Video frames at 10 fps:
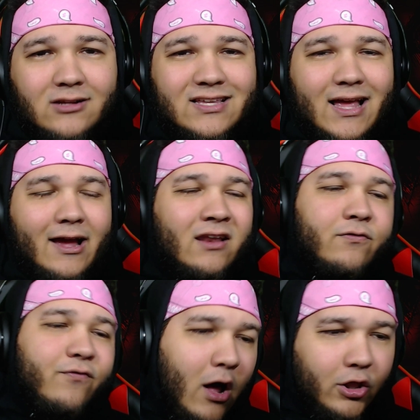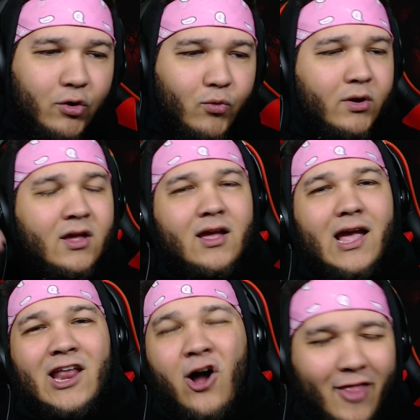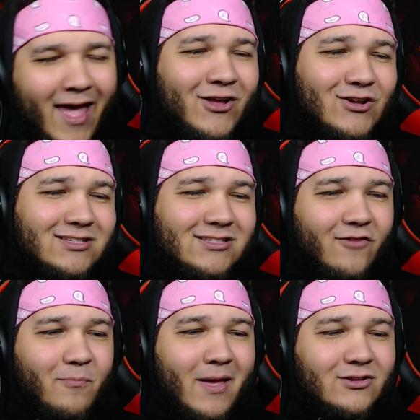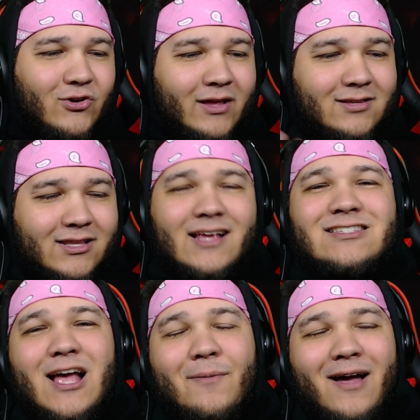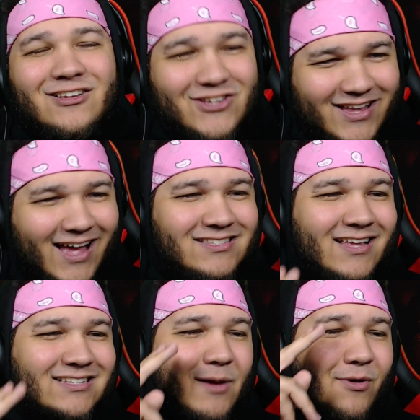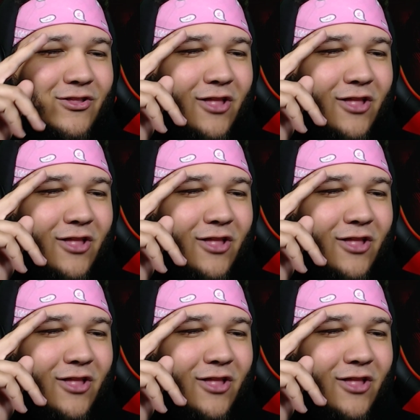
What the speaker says: guys out and follow you and all that good stuff, man. So until next time, I'll see you guys next time with